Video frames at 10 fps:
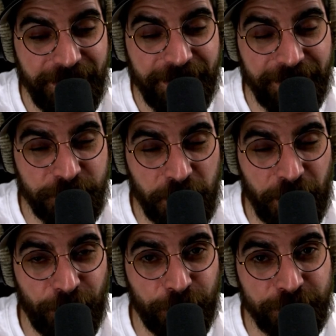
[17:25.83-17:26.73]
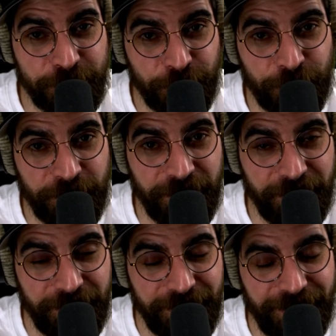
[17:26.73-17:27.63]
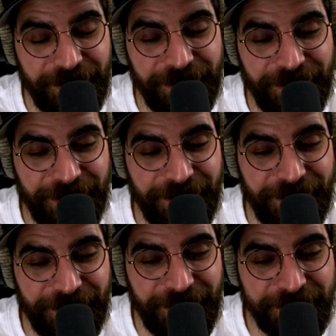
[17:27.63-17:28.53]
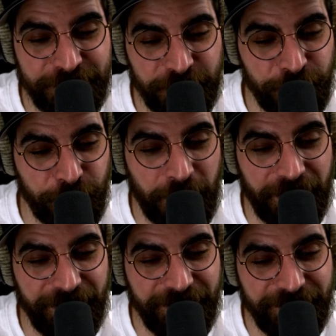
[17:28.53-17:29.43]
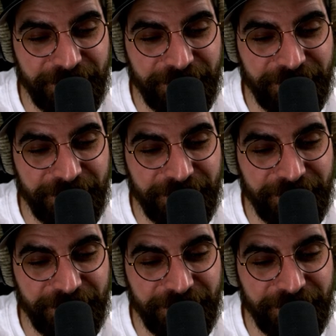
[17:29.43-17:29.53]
There's a long story as to why